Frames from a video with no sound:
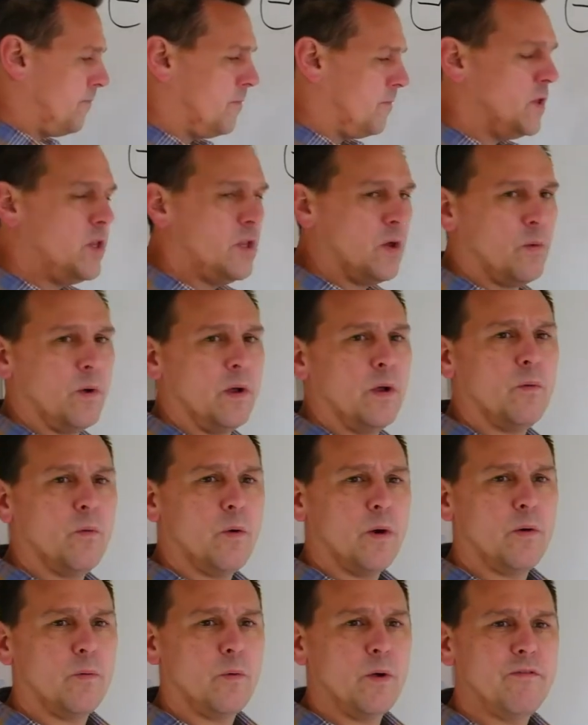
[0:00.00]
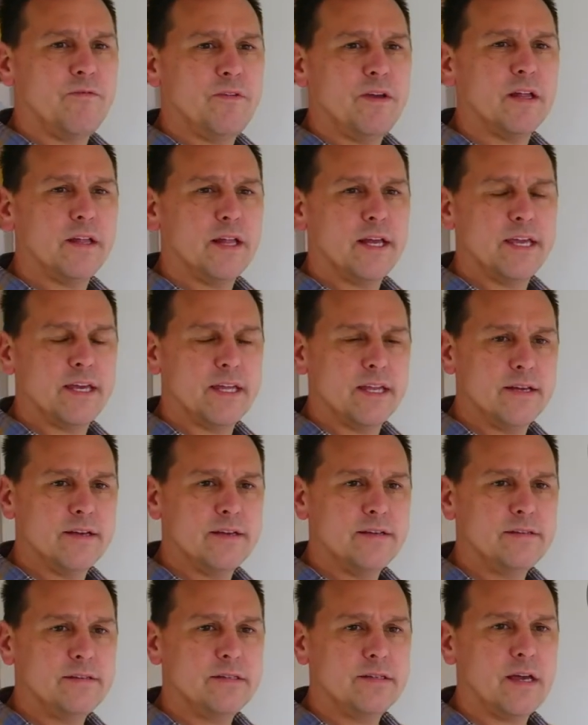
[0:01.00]
knowing what we feel like it
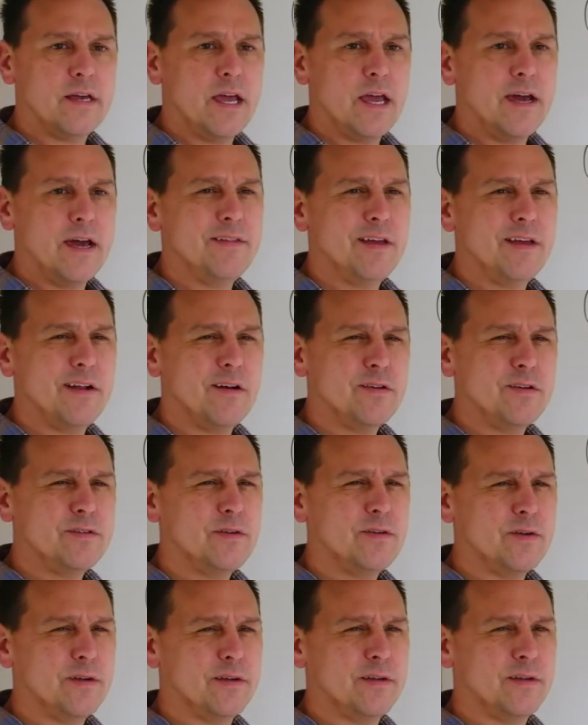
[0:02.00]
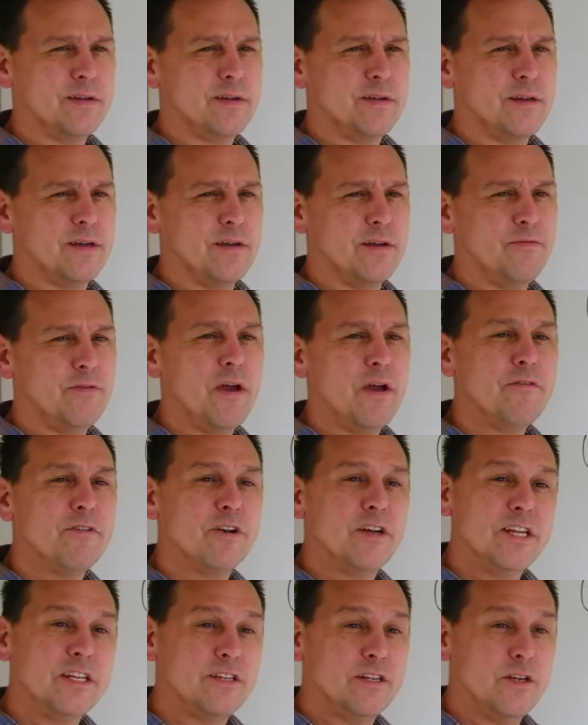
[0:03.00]
is, and then also, if we ever
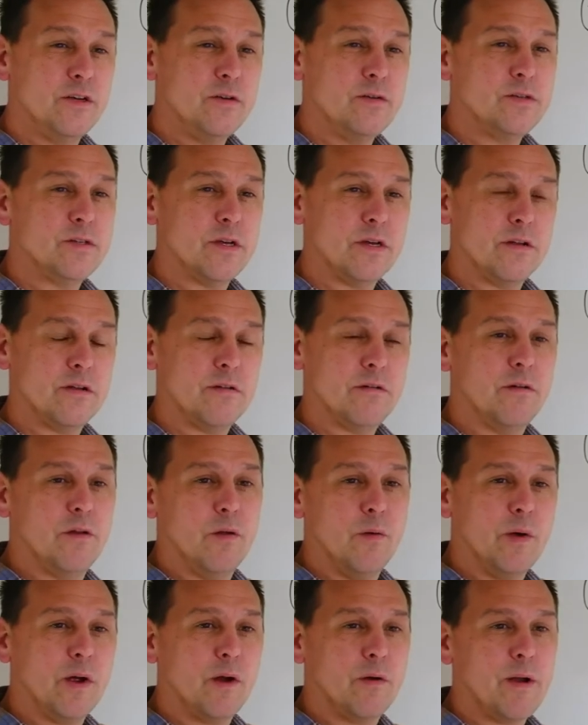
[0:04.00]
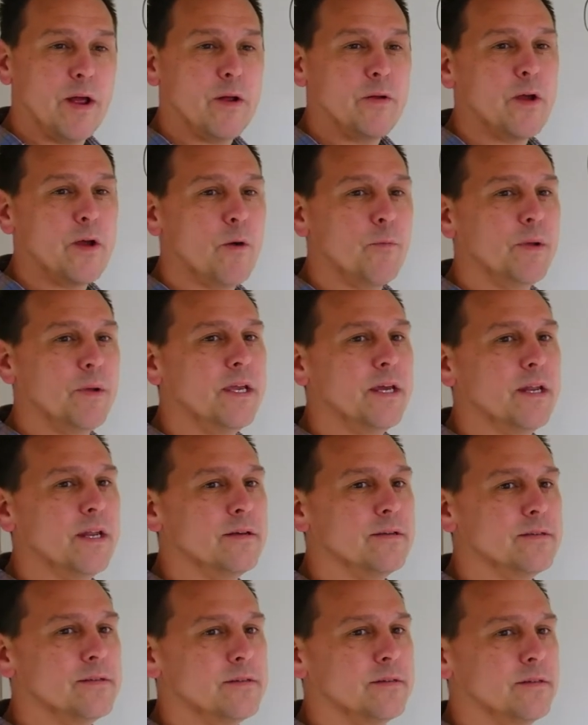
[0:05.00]
need to use it, knowing around how big it
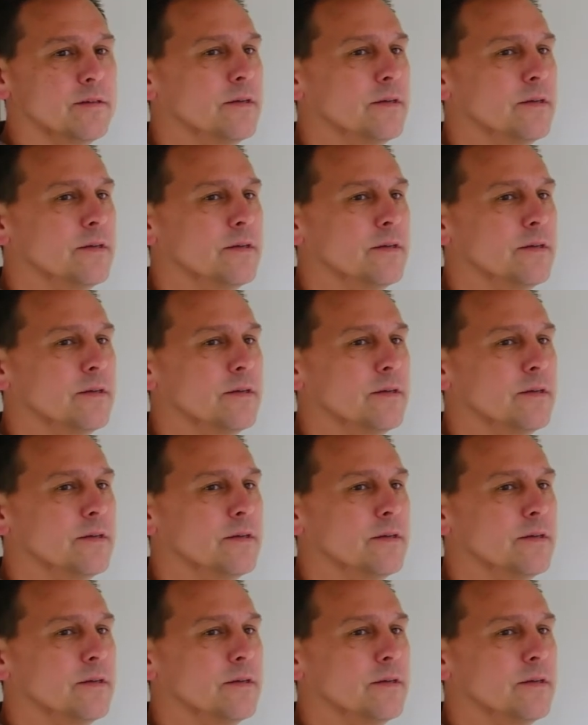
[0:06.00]
is.